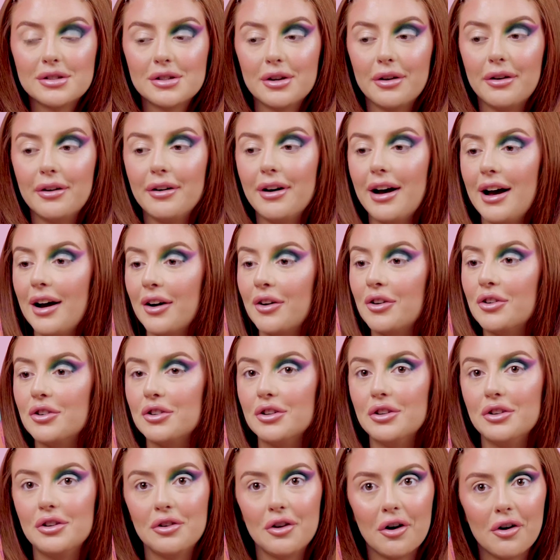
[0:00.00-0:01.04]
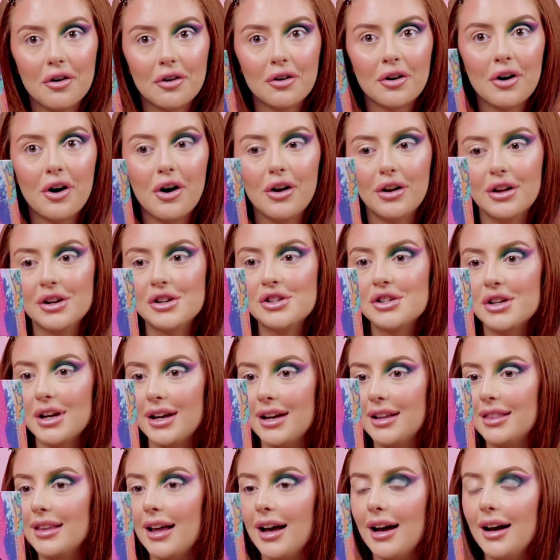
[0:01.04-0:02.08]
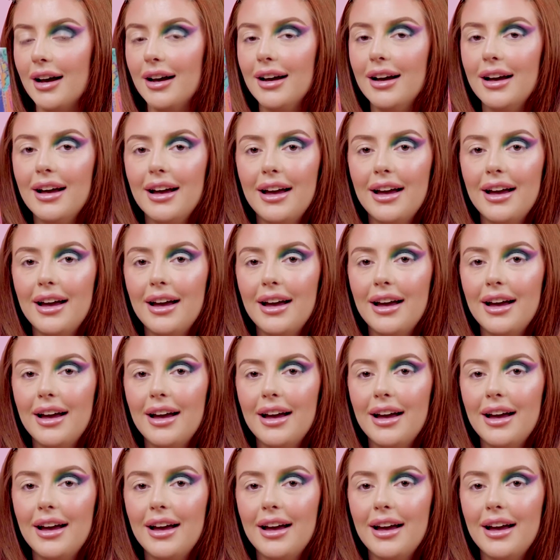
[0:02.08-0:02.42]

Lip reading: so I couldn't not call a shade that.